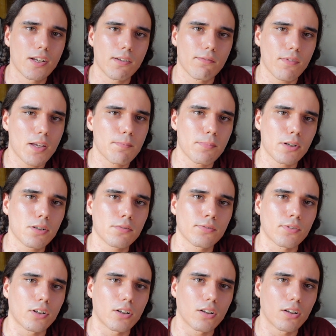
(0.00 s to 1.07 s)
They
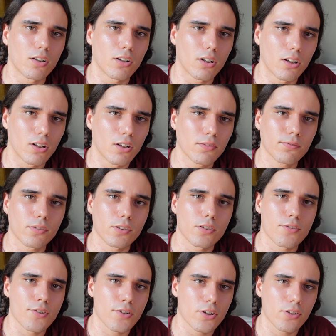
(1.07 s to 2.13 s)
both offer
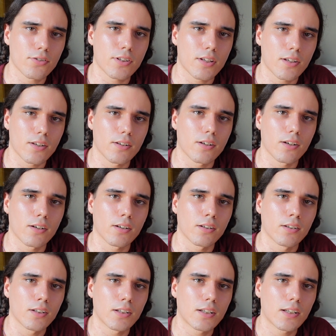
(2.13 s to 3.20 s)
certain
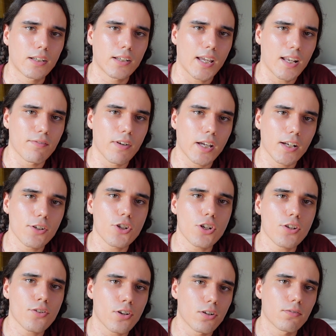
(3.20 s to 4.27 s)

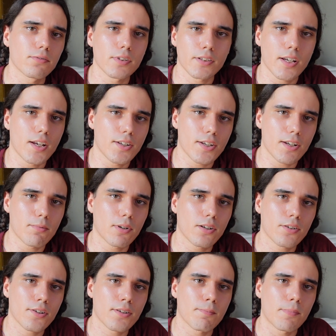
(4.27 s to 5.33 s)
advantages over
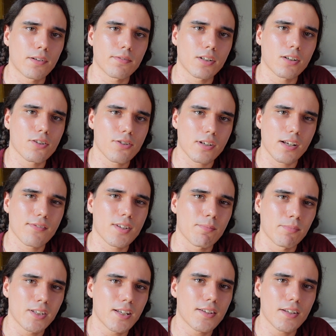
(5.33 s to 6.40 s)
Tastyworks, but they also have some
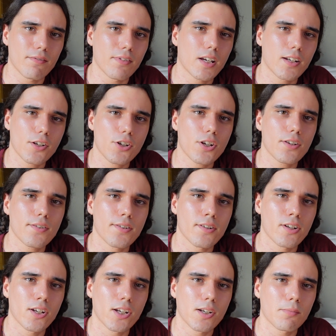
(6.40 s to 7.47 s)
disadvantages.
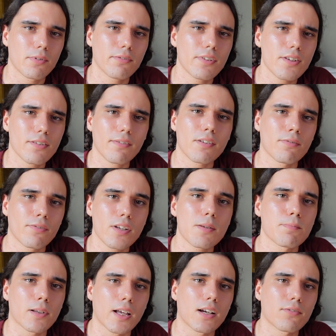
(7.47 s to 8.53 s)
But these are the three
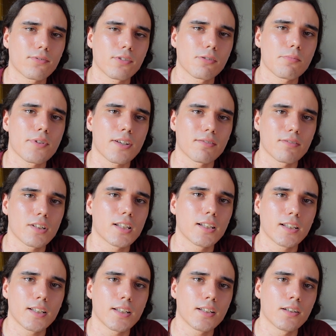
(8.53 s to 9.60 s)
platforms that
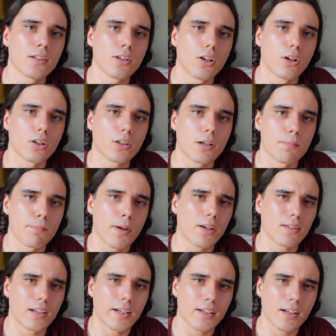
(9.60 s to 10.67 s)
really are
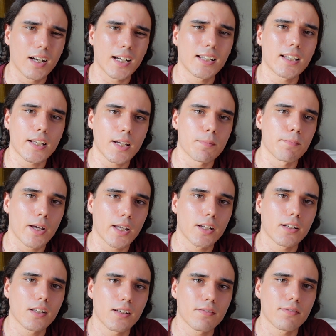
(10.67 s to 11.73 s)
highly
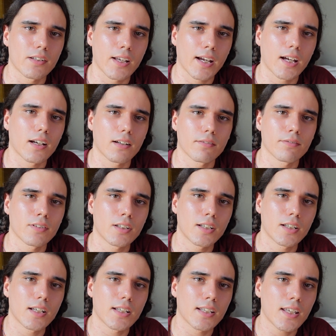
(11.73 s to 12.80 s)
competitive and have
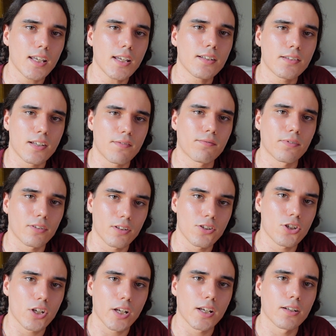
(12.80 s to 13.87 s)
key
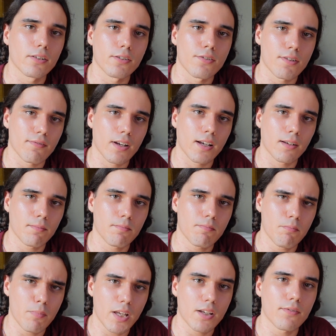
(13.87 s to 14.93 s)
differentiators that
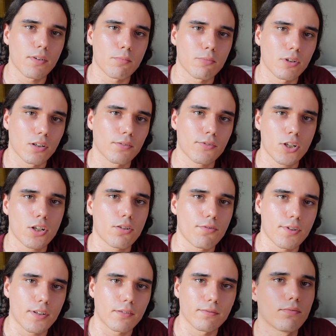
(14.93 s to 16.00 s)
make them worth
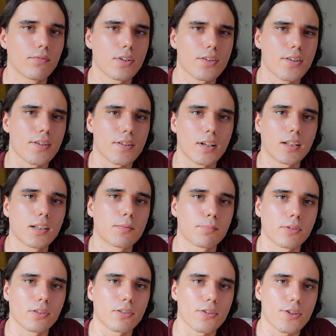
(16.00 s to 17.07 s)
choosing versus other
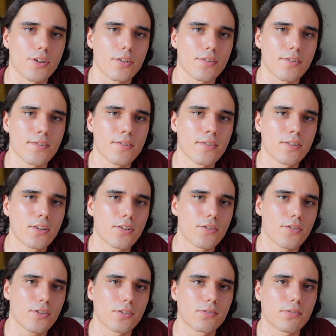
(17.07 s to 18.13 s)
brokerages.
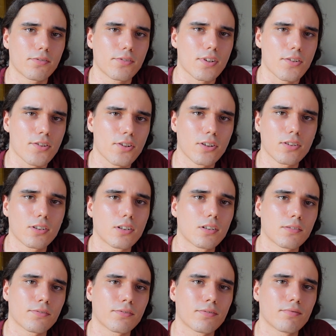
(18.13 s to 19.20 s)
So to start
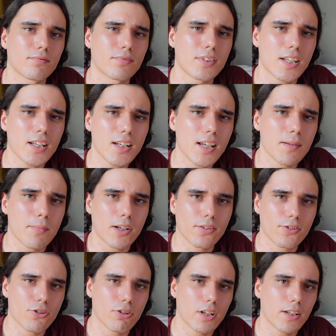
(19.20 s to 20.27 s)
off, TD
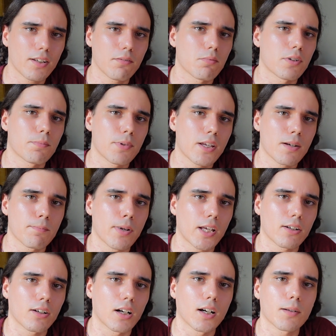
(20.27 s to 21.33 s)
Ameritrade would be a
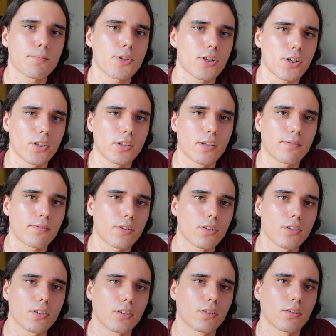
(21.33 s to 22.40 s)
better option if
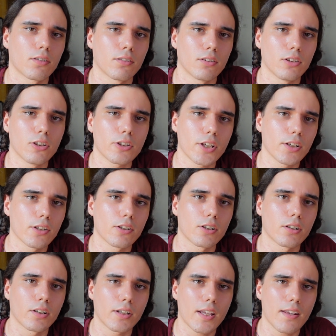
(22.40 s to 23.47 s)
you're looking
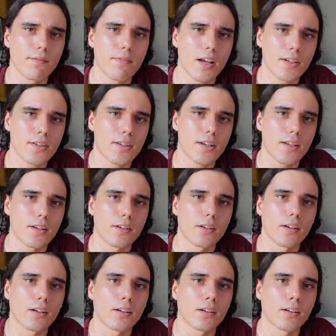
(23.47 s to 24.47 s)
to invest in